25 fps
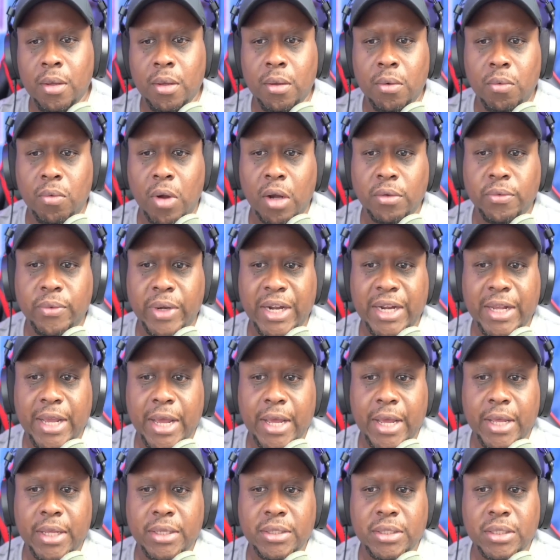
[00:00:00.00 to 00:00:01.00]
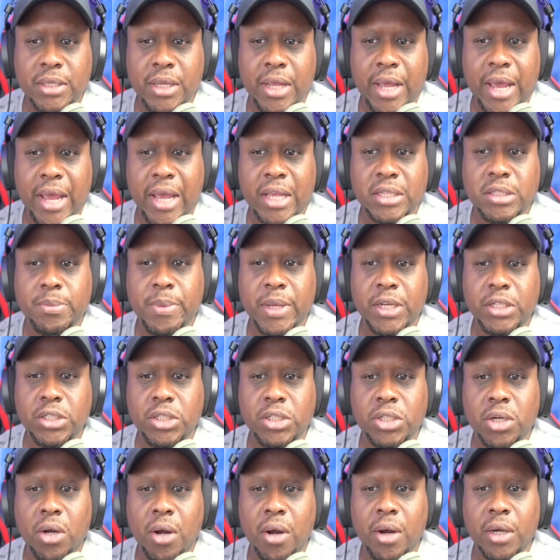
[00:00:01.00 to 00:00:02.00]
Rodriguez has been
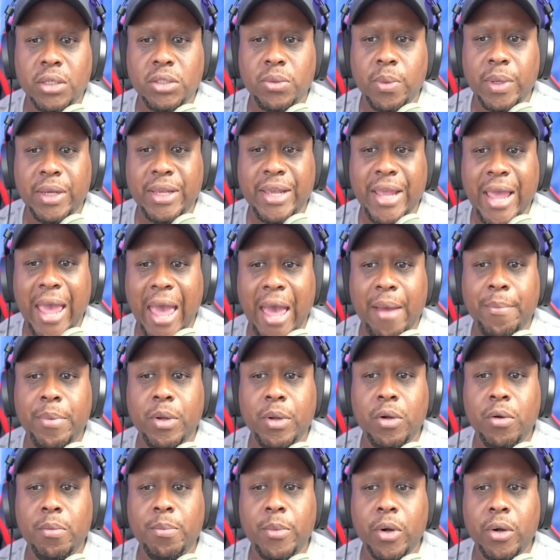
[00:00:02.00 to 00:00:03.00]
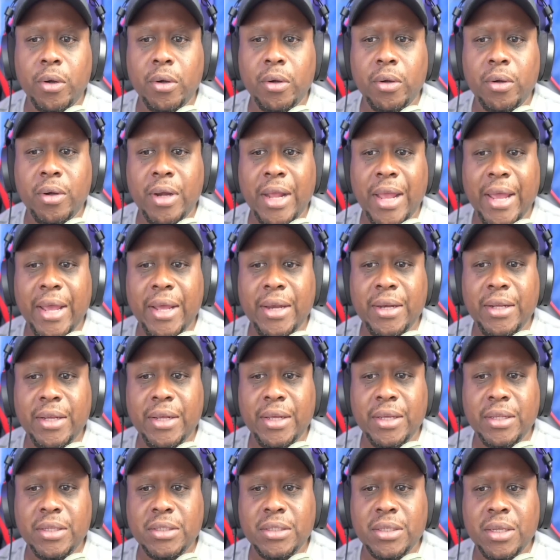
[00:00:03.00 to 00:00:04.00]
charged with capital murder and
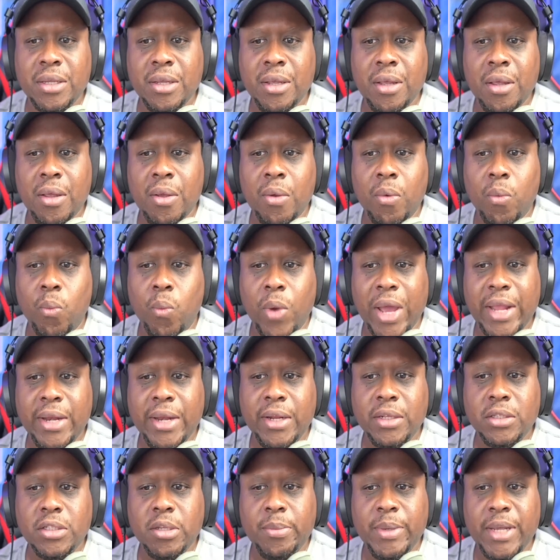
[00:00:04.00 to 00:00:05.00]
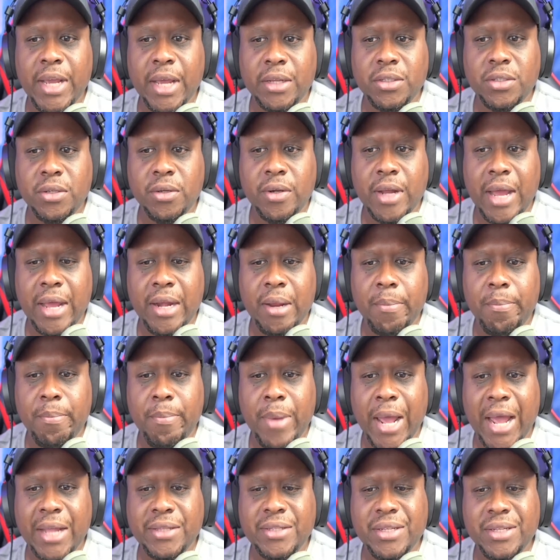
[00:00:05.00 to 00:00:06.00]
is waiting to be extradited
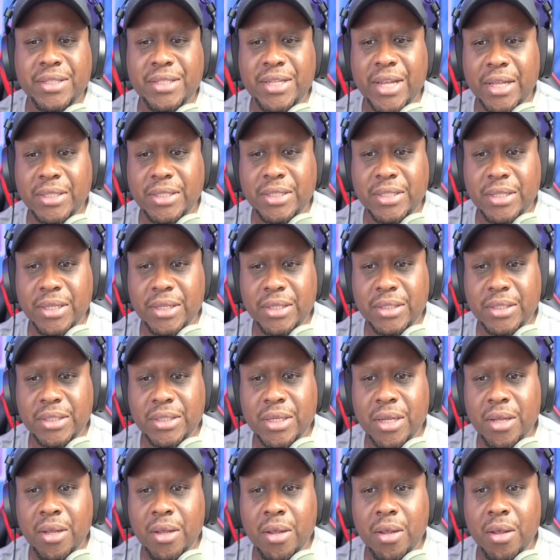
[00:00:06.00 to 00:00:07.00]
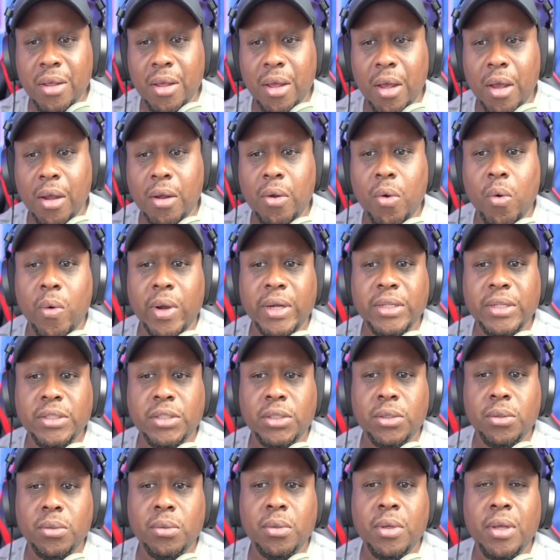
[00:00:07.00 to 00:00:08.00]
back to Texas, according
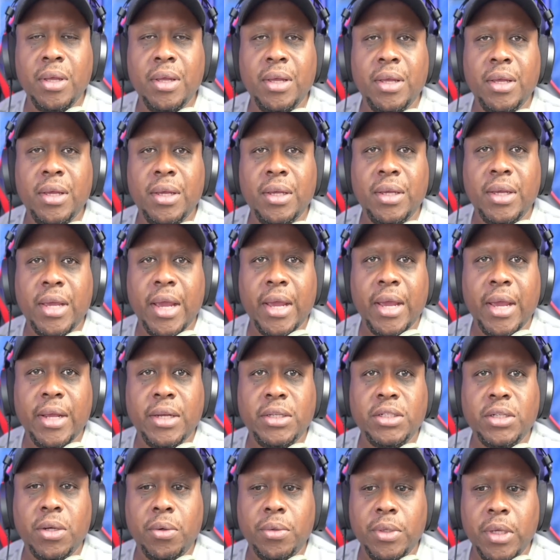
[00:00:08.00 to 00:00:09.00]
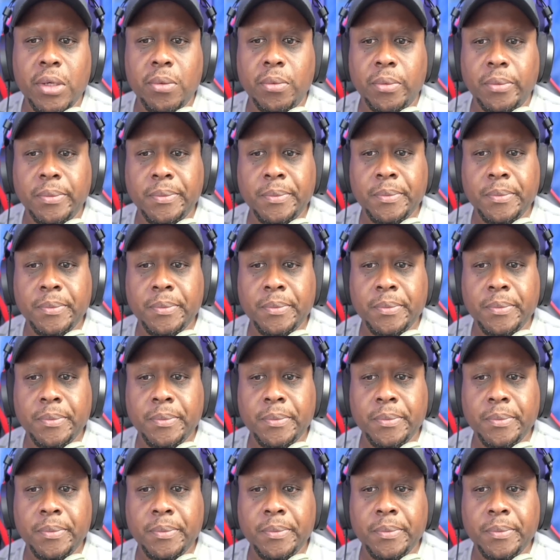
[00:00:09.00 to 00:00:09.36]
to KHOU.